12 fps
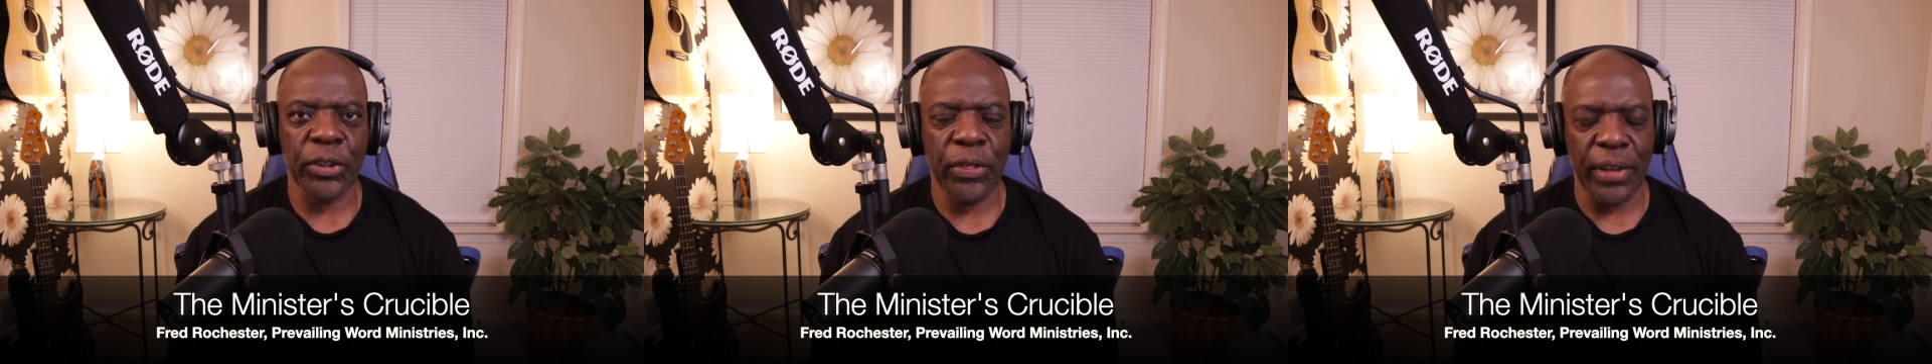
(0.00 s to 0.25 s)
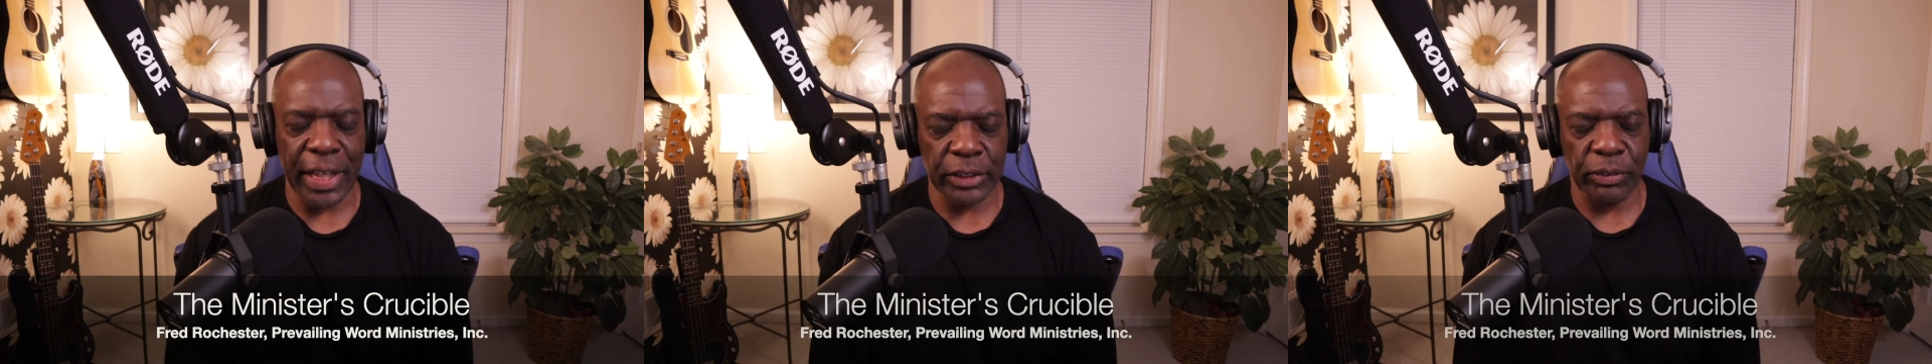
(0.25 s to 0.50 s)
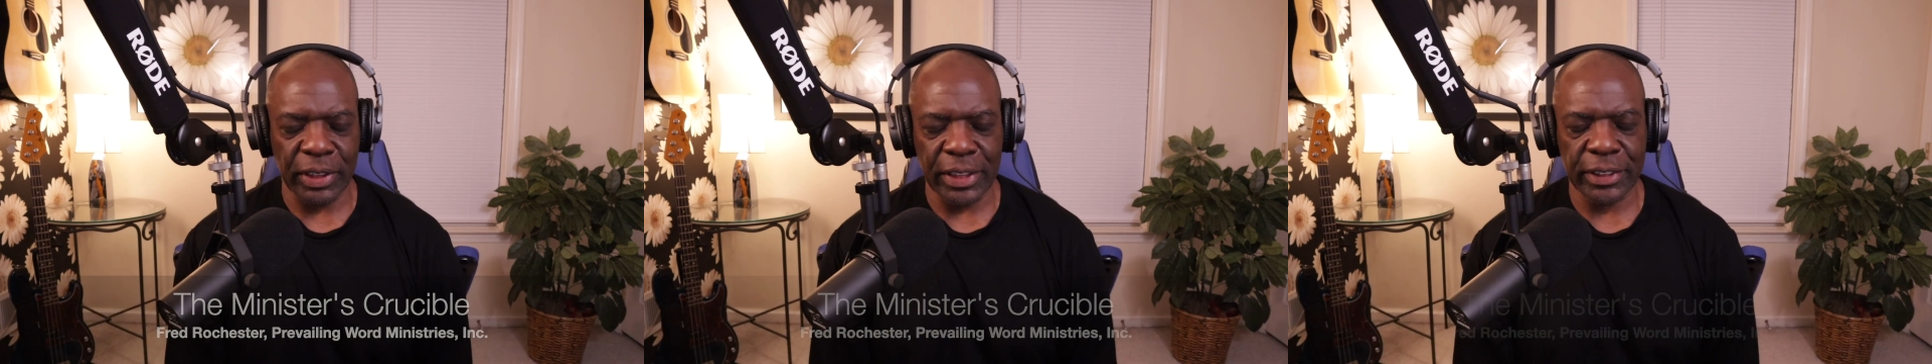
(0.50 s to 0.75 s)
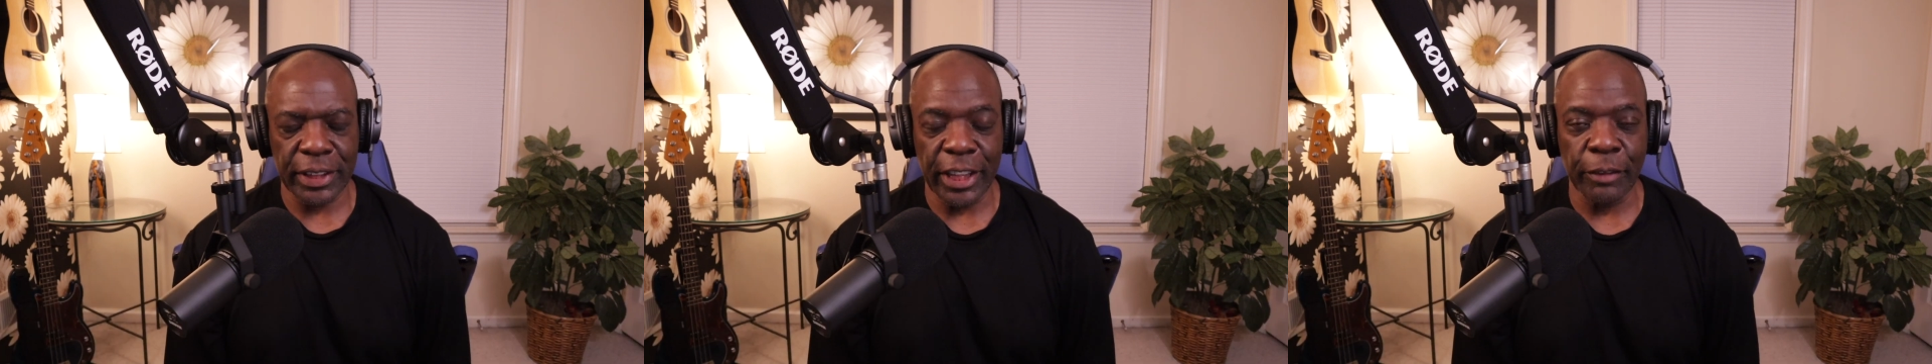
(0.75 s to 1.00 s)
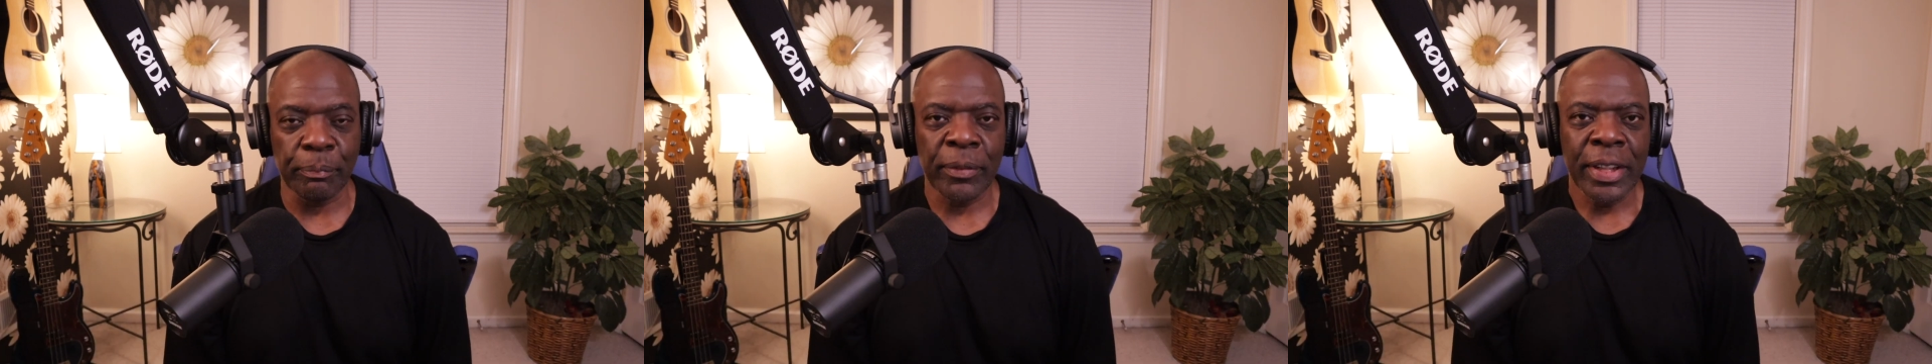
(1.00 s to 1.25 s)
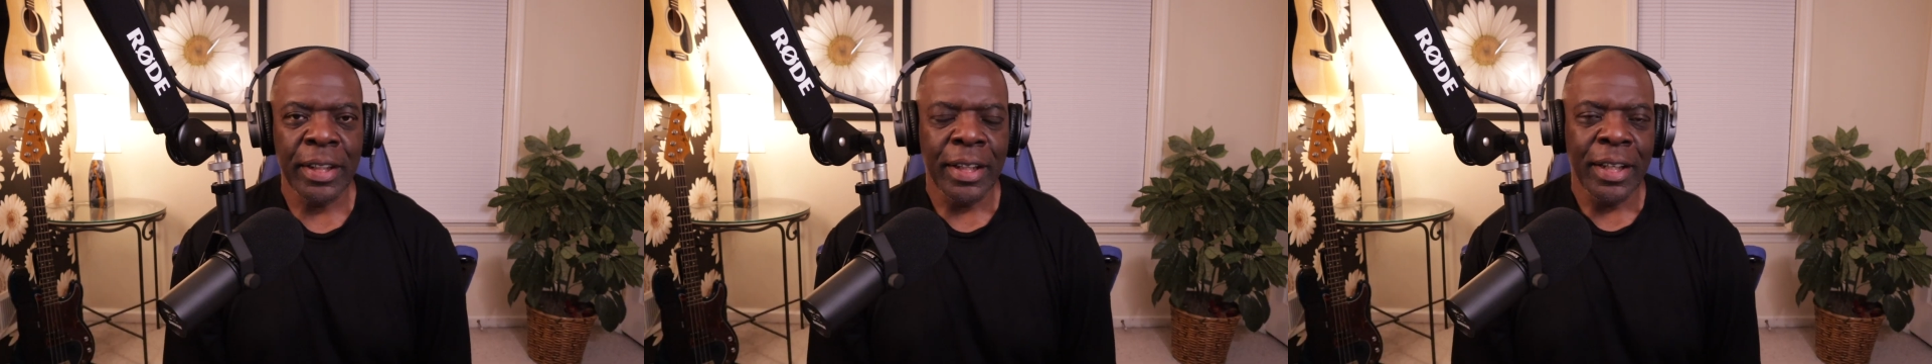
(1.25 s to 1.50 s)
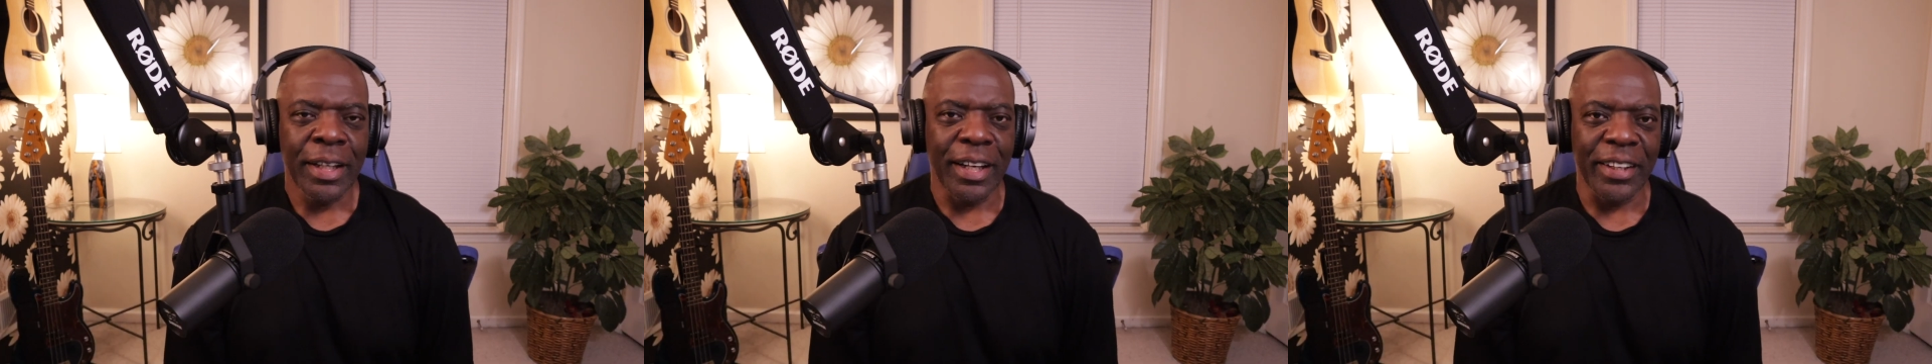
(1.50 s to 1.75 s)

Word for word: Thanks for listening.